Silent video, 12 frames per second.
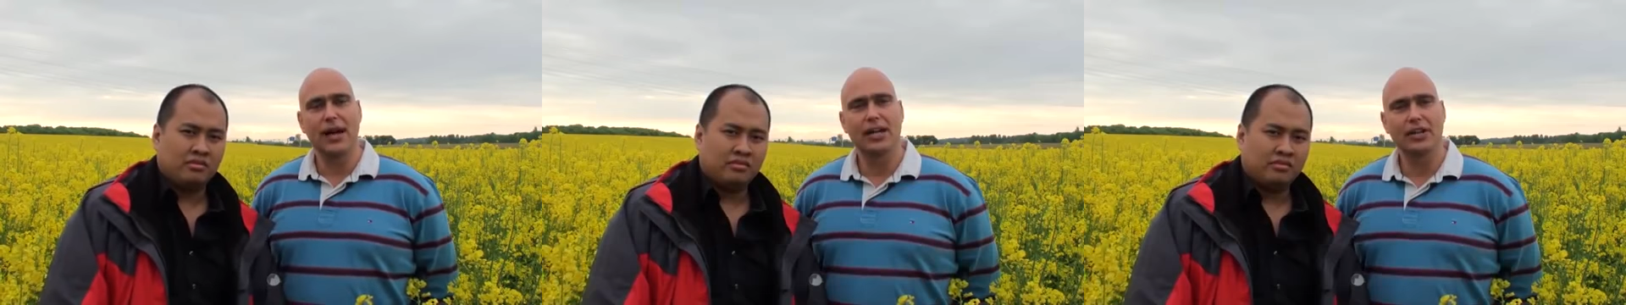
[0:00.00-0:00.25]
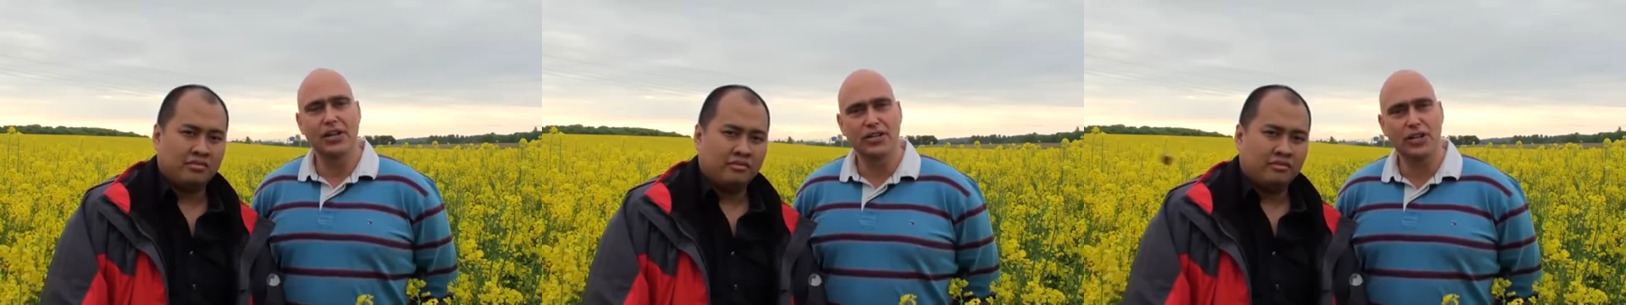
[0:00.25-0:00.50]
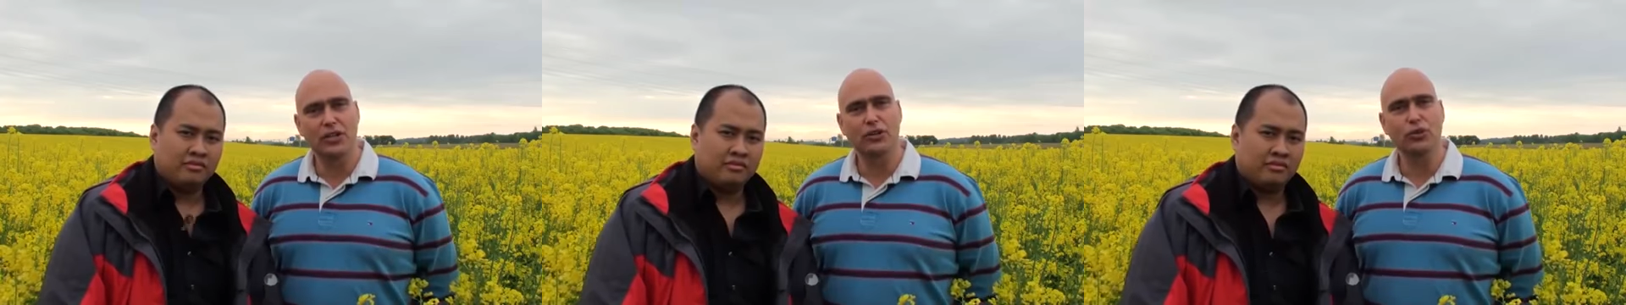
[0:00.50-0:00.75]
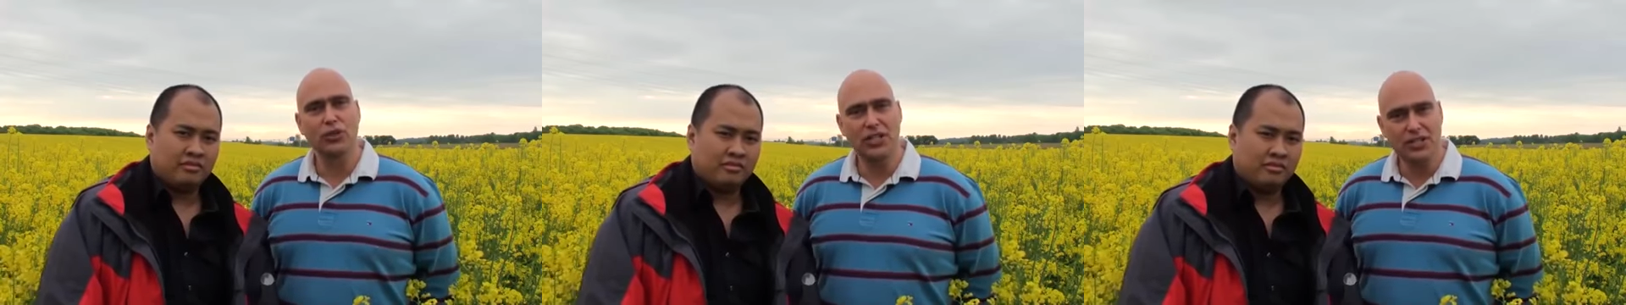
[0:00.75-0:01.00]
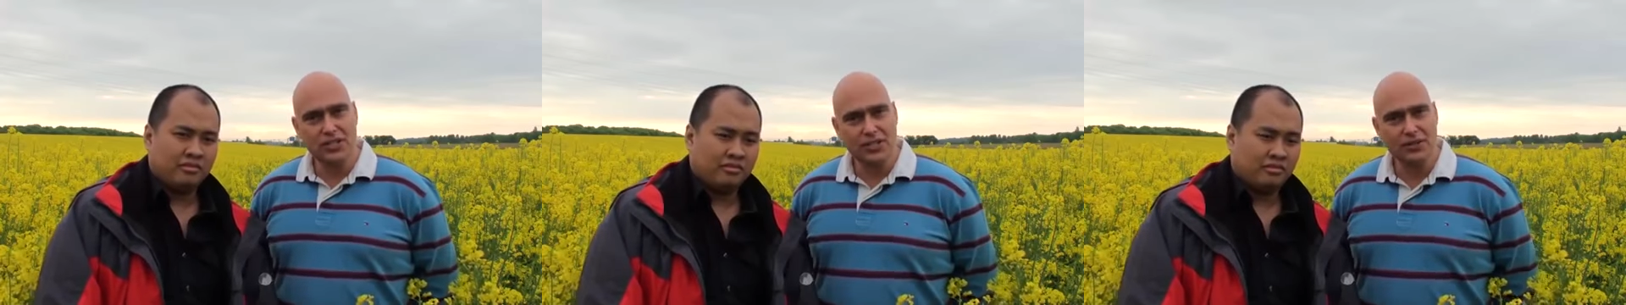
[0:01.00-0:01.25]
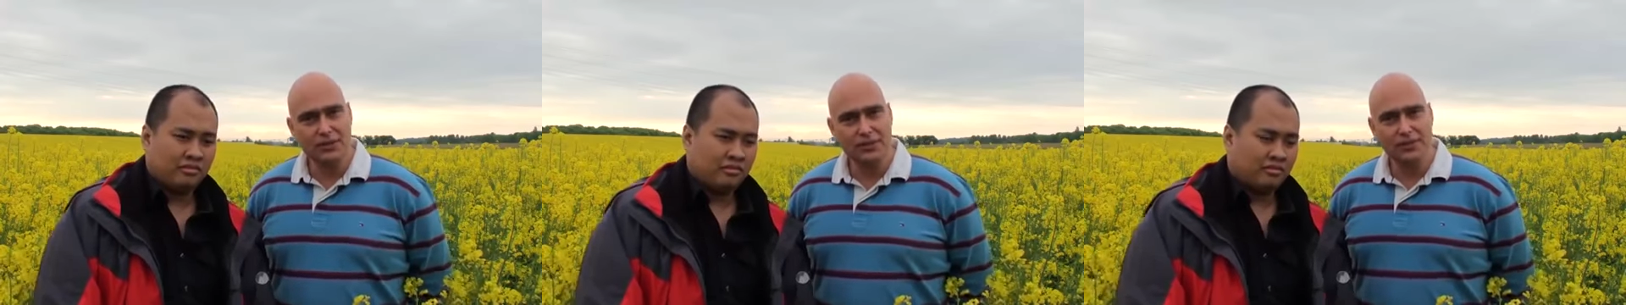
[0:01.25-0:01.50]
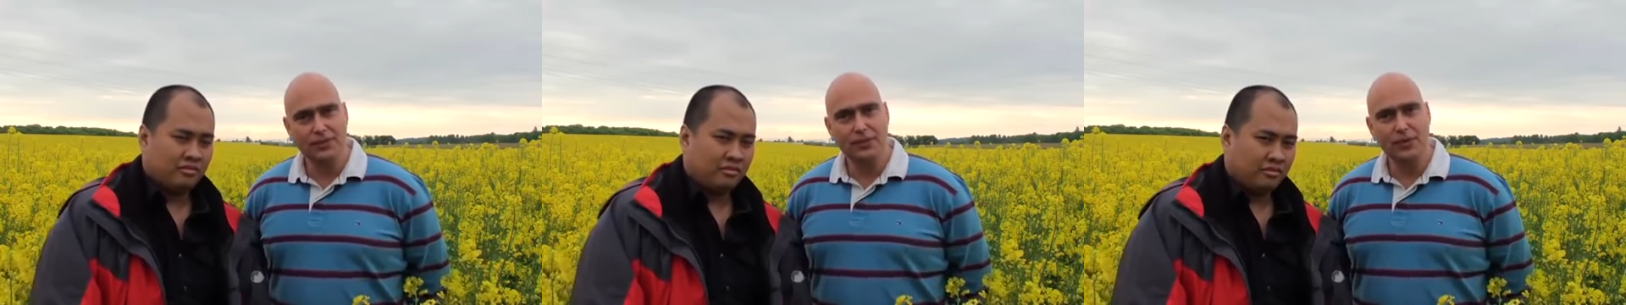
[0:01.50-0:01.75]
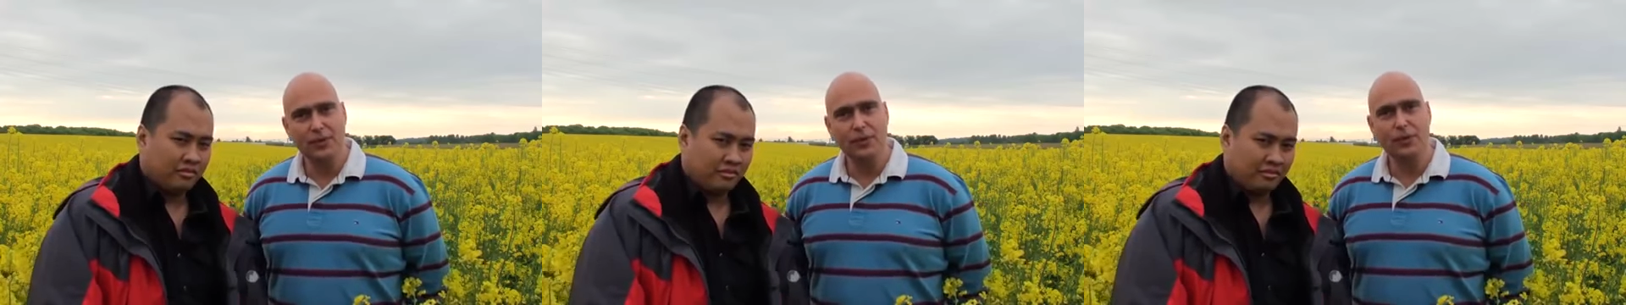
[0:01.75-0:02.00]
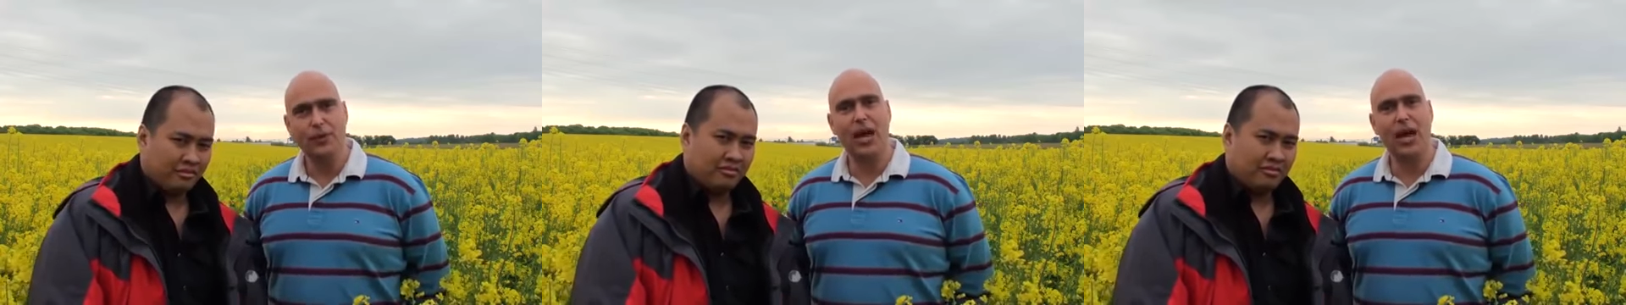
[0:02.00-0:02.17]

Speaker 1: And additional to this, we